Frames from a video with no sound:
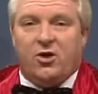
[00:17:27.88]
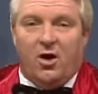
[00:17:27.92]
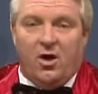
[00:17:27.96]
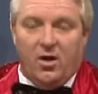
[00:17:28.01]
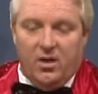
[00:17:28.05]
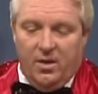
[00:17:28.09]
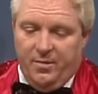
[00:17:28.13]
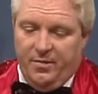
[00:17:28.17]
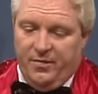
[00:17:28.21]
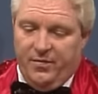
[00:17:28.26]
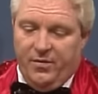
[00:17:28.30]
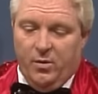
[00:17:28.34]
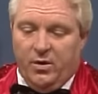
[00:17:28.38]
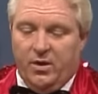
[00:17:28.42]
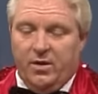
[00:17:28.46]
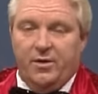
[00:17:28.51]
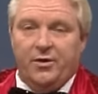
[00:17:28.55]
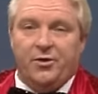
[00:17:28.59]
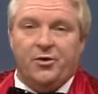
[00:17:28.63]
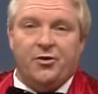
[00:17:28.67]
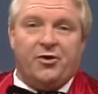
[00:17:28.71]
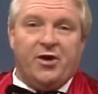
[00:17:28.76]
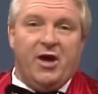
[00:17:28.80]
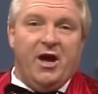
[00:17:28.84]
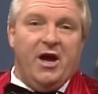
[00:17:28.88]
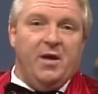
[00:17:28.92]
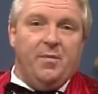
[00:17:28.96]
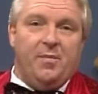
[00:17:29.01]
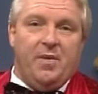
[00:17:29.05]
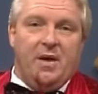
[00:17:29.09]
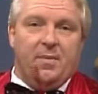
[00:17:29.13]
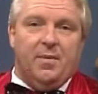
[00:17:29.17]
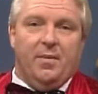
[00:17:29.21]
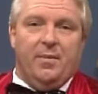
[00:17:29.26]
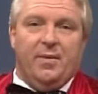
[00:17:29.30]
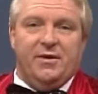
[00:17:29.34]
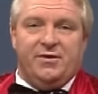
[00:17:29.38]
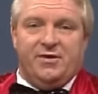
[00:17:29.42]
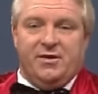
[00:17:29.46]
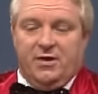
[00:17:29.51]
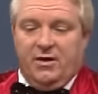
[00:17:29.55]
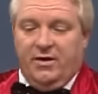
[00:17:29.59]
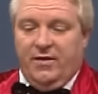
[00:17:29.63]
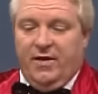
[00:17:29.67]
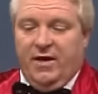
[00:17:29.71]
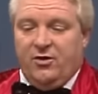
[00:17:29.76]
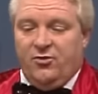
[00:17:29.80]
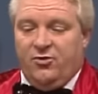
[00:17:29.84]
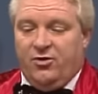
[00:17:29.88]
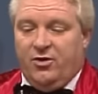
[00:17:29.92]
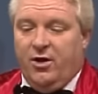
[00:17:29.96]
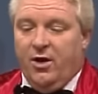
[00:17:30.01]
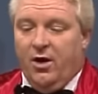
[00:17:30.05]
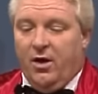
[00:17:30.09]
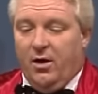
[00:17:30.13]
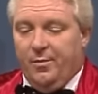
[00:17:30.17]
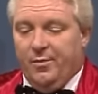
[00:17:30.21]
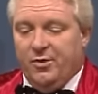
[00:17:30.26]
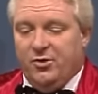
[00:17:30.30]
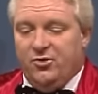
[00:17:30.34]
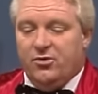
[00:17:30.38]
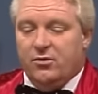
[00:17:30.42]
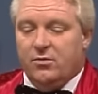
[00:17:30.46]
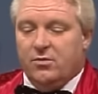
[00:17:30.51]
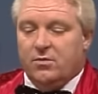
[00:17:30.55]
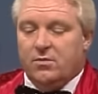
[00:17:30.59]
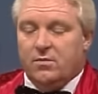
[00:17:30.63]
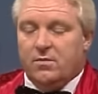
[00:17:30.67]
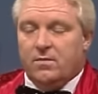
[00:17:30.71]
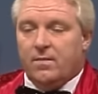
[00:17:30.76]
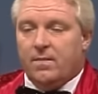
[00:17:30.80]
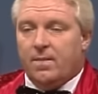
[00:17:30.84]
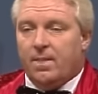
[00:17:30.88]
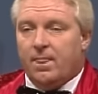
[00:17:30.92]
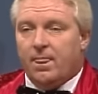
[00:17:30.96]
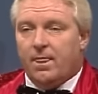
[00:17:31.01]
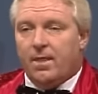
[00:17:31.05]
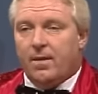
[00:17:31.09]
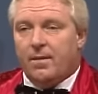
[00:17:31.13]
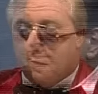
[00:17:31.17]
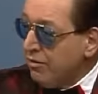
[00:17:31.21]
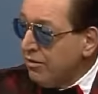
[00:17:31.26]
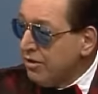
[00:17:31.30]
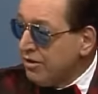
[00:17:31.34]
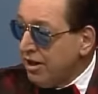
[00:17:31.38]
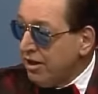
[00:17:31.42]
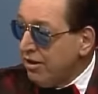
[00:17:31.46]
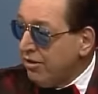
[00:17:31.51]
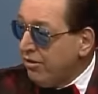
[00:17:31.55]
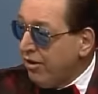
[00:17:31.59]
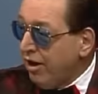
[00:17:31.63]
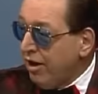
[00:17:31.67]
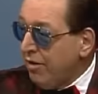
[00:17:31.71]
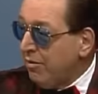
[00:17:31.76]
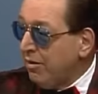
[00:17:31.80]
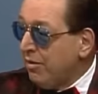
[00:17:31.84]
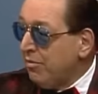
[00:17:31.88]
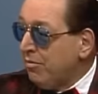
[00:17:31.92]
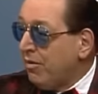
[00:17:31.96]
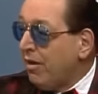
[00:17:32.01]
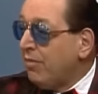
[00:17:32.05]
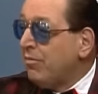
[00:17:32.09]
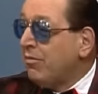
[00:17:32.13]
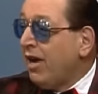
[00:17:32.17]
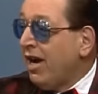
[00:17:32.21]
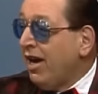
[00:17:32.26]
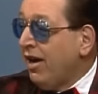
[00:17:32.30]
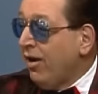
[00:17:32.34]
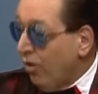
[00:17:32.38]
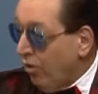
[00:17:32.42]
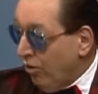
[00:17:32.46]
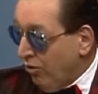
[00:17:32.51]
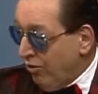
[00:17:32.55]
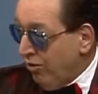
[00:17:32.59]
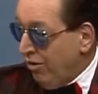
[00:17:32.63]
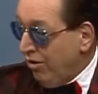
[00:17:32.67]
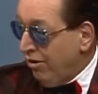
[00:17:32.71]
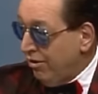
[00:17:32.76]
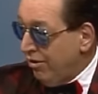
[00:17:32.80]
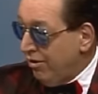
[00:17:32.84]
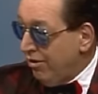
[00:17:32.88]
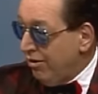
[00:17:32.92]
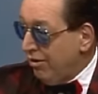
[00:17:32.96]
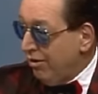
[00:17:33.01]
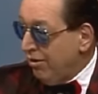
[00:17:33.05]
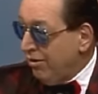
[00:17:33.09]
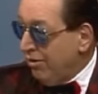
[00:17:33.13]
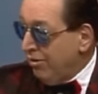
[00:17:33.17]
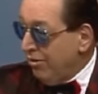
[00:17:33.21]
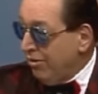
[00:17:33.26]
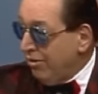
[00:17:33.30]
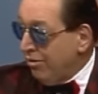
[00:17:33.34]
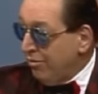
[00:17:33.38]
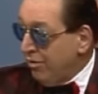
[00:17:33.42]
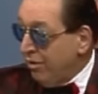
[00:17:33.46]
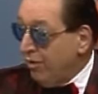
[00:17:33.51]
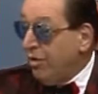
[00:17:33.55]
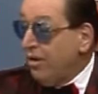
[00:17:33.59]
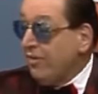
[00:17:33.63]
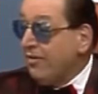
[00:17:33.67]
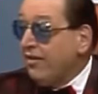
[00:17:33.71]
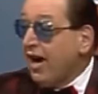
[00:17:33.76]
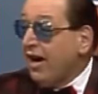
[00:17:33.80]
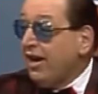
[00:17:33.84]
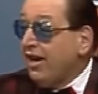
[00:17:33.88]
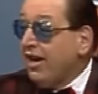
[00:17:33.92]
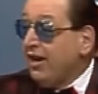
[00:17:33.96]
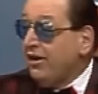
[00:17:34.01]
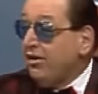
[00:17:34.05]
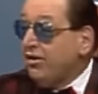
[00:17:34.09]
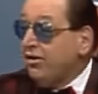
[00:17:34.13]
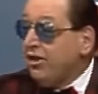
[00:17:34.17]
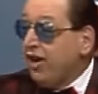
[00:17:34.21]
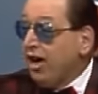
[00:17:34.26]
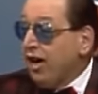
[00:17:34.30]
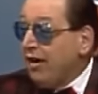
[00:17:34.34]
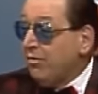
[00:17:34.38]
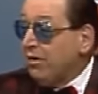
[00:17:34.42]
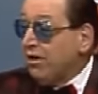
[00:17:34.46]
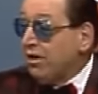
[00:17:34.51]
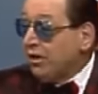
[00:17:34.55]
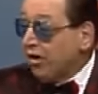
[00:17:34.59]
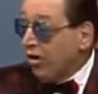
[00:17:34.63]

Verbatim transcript: call them if you want to entertain people by singing that garbage. Uh, well, that wasn't for anyone's entertainment but my own. But we've got entertainment